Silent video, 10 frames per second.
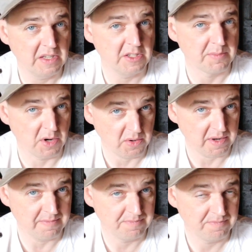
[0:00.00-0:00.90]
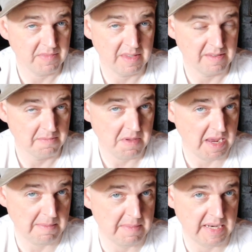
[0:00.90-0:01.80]
is broken
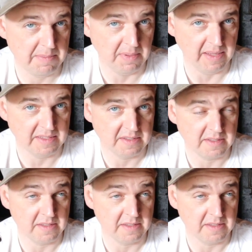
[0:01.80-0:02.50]
in many places.